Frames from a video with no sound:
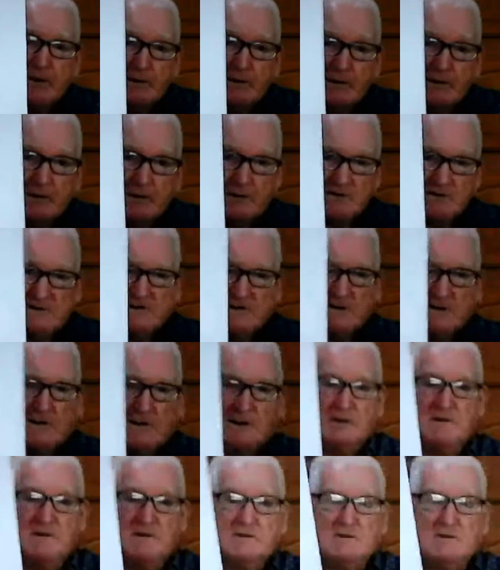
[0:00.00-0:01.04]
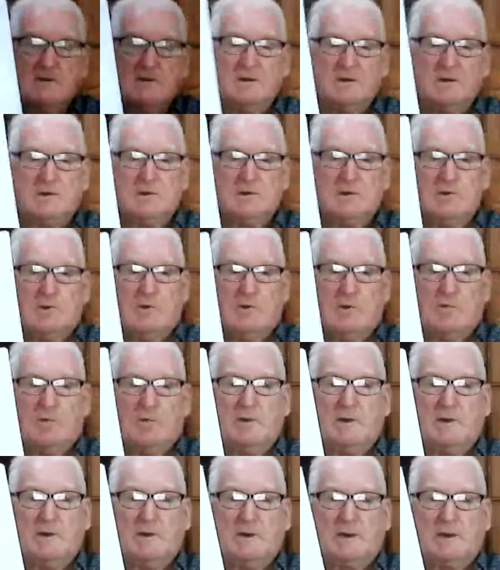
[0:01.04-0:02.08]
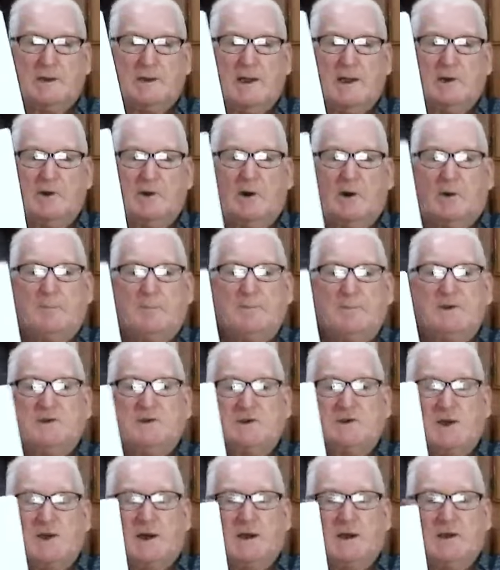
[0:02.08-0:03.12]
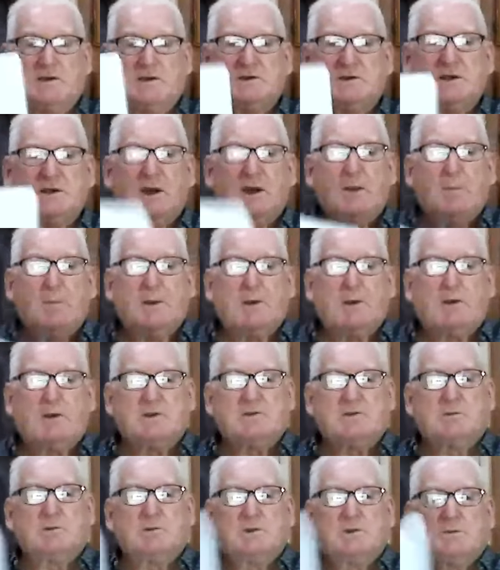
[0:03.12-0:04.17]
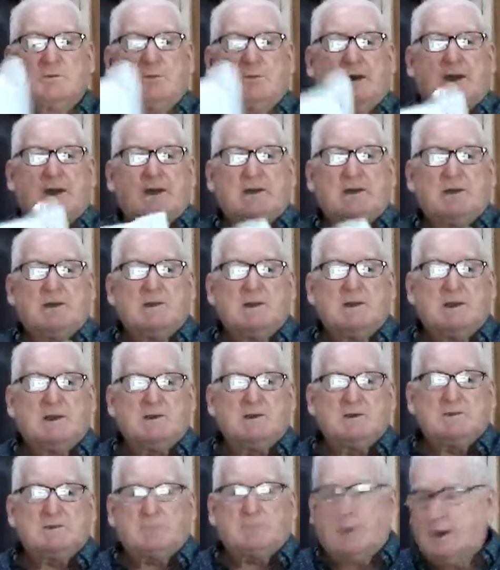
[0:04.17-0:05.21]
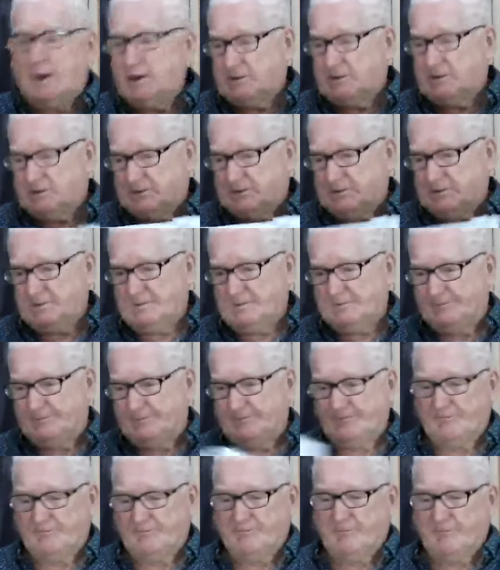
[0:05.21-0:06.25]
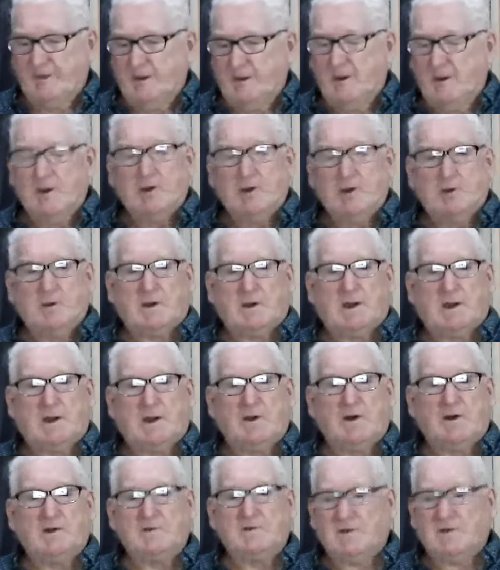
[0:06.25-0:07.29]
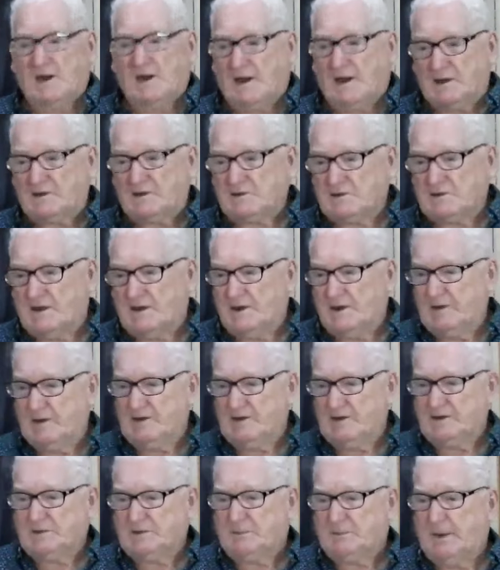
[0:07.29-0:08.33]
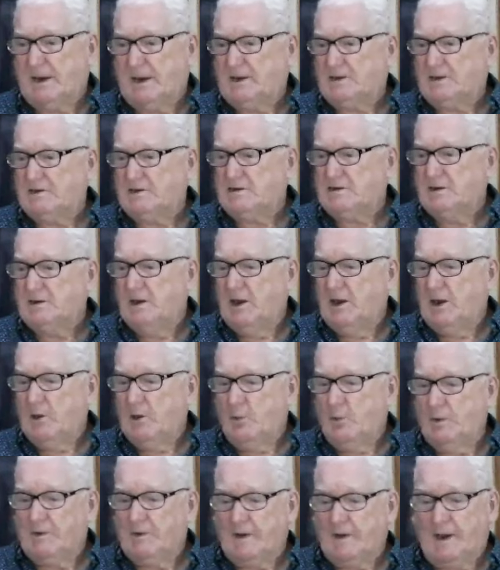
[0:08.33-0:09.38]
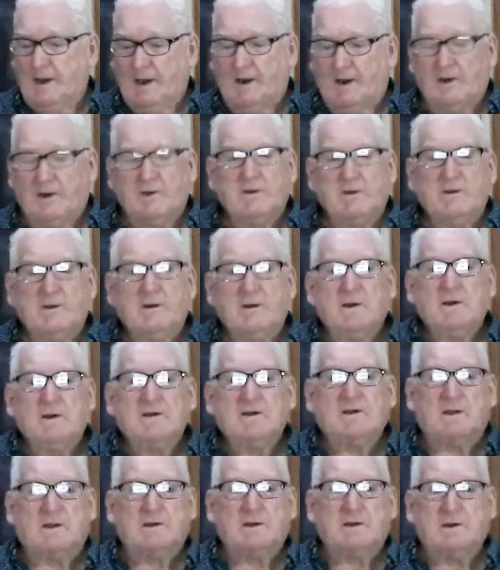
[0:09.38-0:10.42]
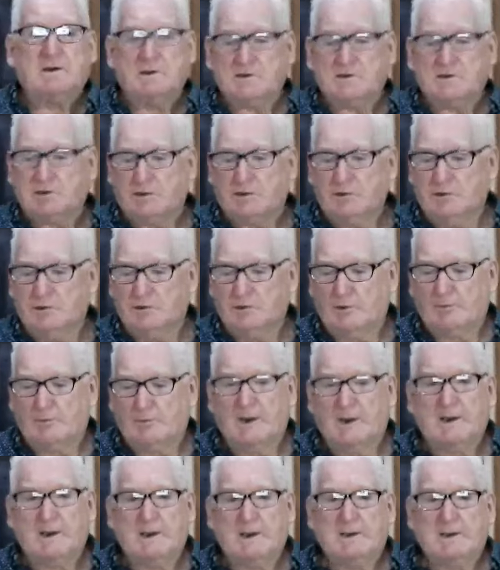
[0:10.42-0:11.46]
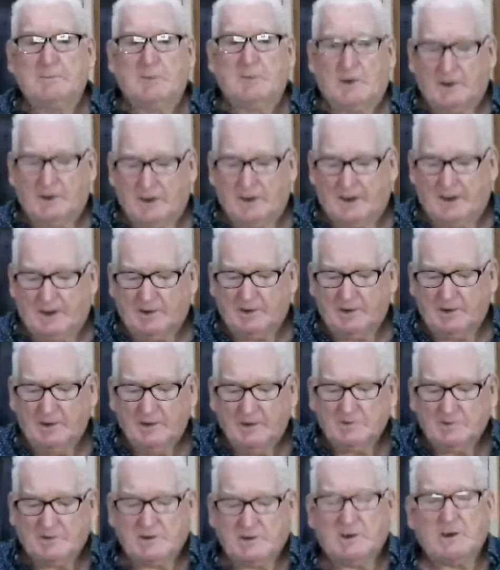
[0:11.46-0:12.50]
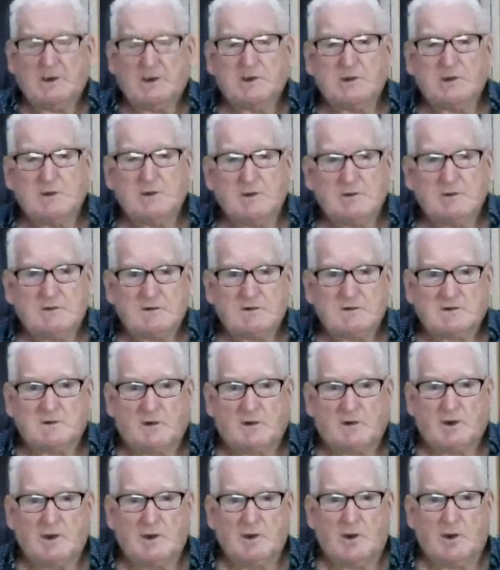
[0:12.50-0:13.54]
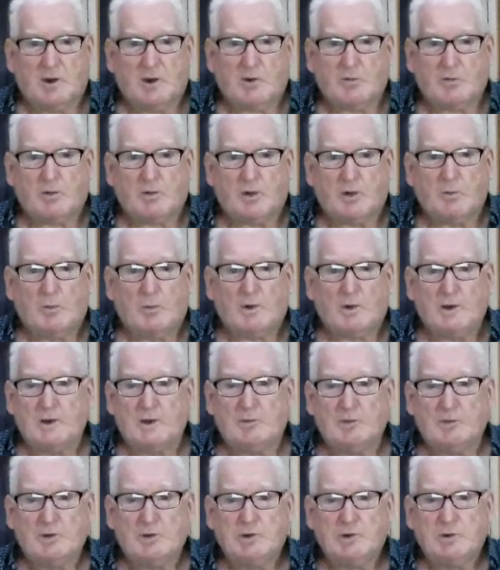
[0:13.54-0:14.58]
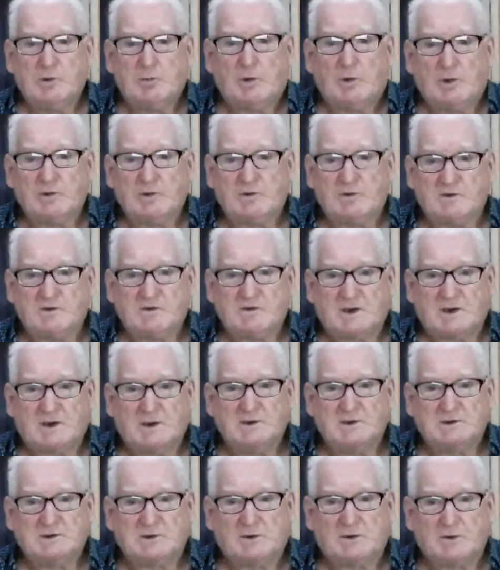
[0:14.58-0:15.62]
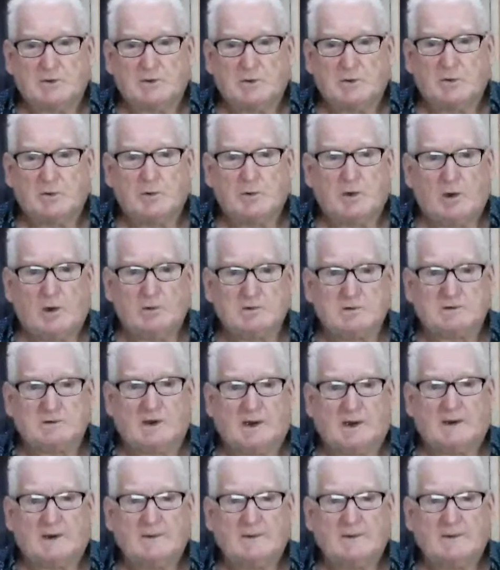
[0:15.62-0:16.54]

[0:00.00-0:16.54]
It stands, it's lawful, it cannot be changed because it was made letters patent. You cannot touch a letters patent without sending it to the reigning monarch to get her to sign off on whatever you want to change on it or alter.